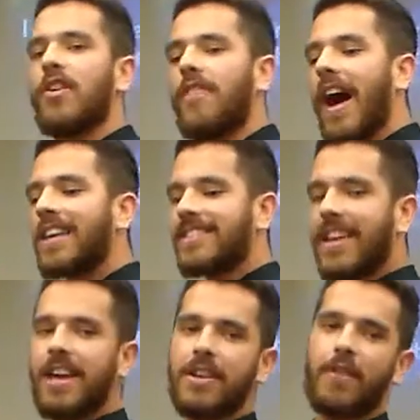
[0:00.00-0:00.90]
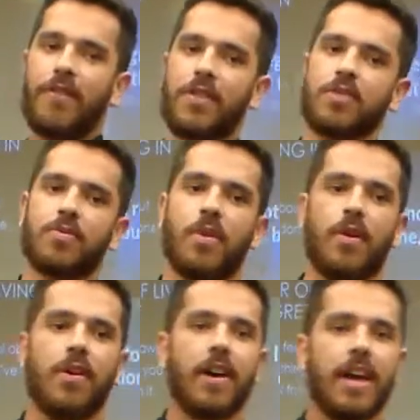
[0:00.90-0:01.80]
So if I signed up for this
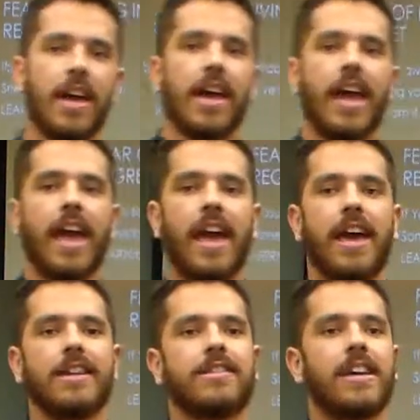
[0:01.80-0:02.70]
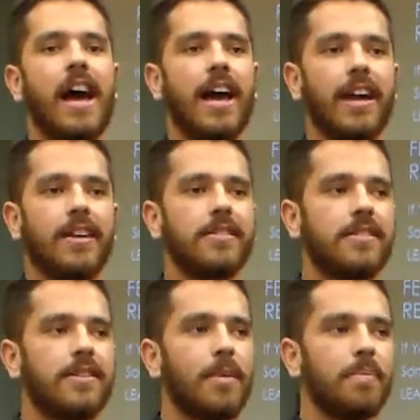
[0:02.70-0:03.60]
role and I
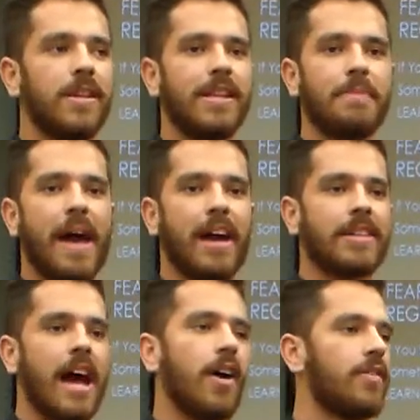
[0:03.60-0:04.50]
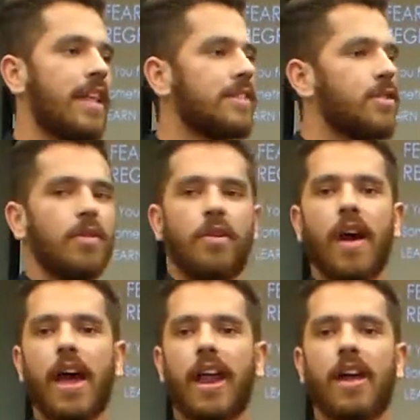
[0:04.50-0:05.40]
completely backed out, that's a
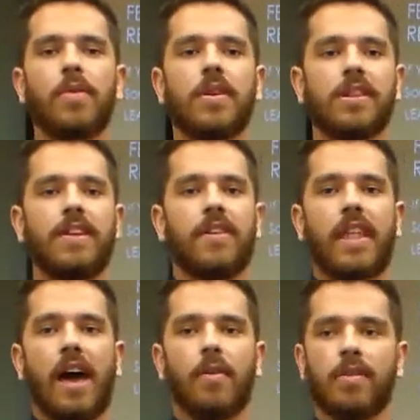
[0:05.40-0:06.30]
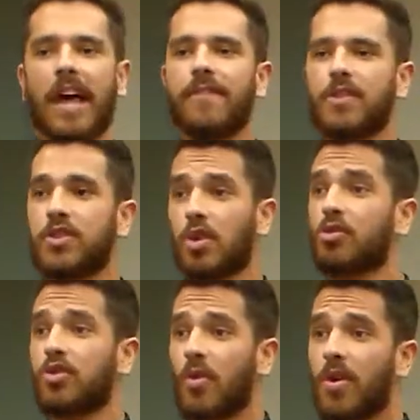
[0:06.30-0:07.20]
regret. I don't want to live in that. Life is
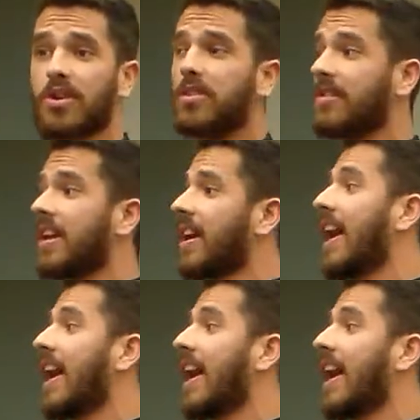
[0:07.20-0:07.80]
so short.